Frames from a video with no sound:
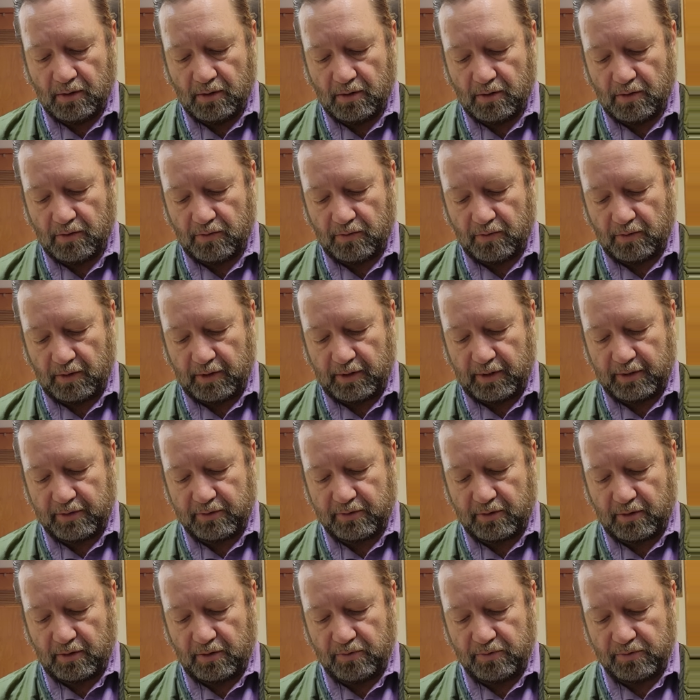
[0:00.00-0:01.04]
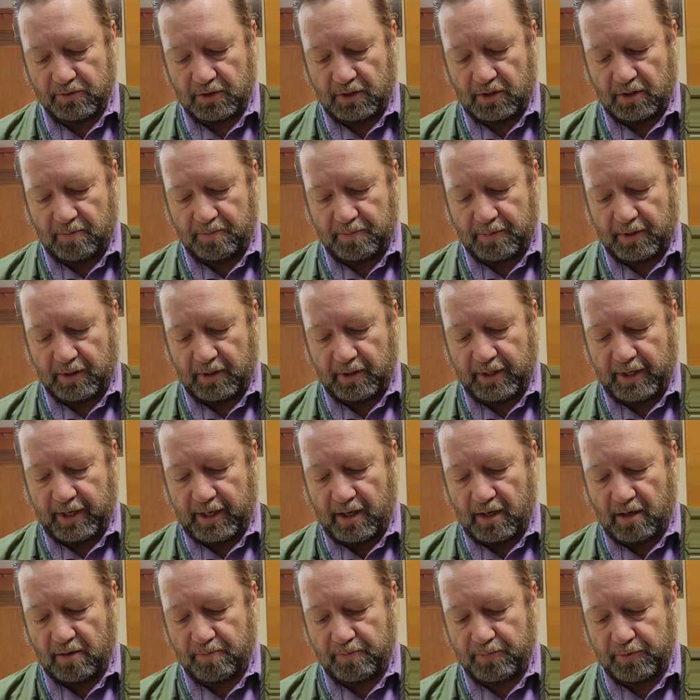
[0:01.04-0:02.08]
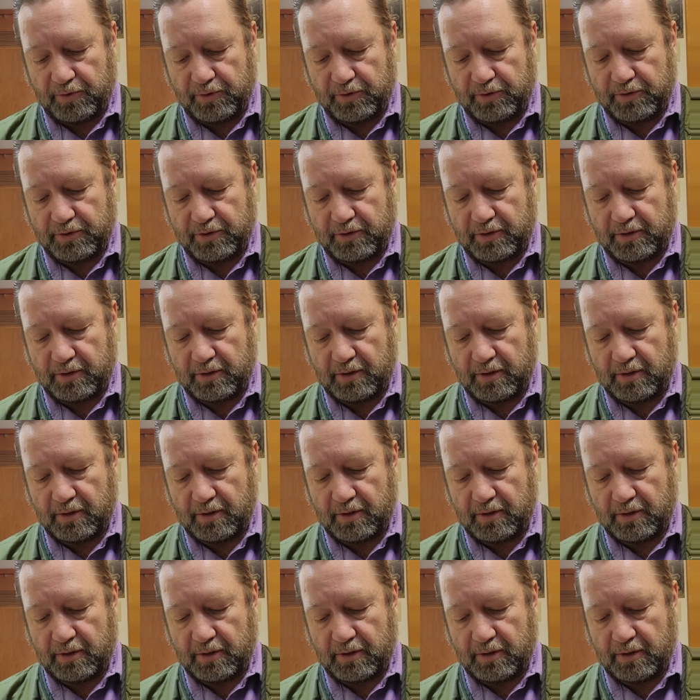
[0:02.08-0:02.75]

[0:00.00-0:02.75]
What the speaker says: So let's close up our calipers,